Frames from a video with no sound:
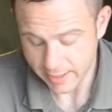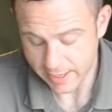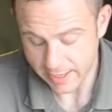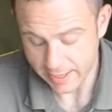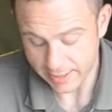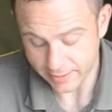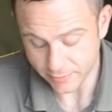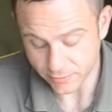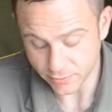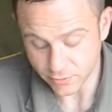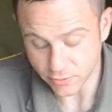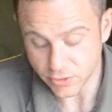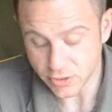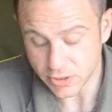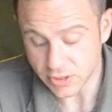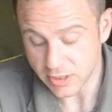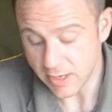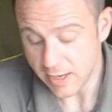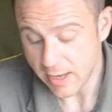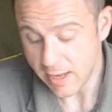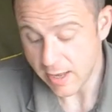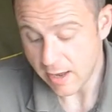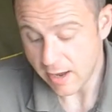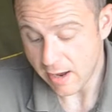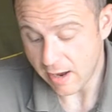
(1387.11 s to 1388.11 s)
hinge.
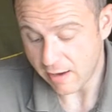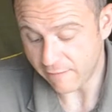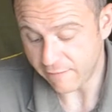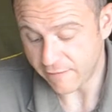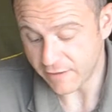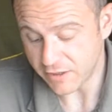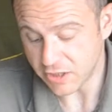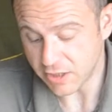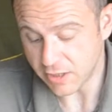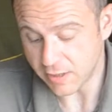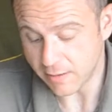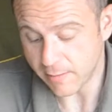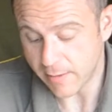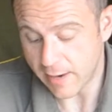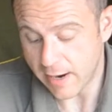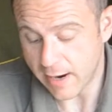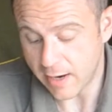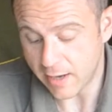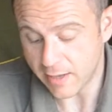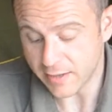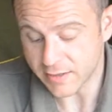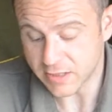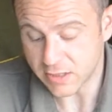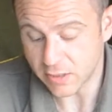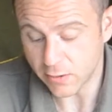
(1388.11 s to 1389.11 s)
I'm fishing
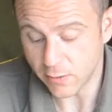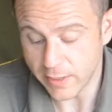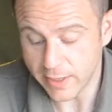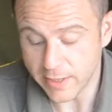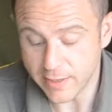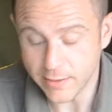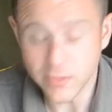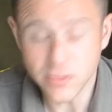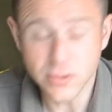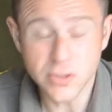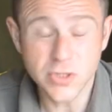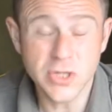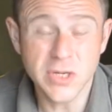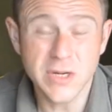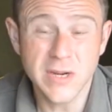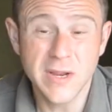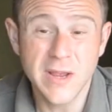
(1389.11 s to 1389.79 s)
about a 2-inch.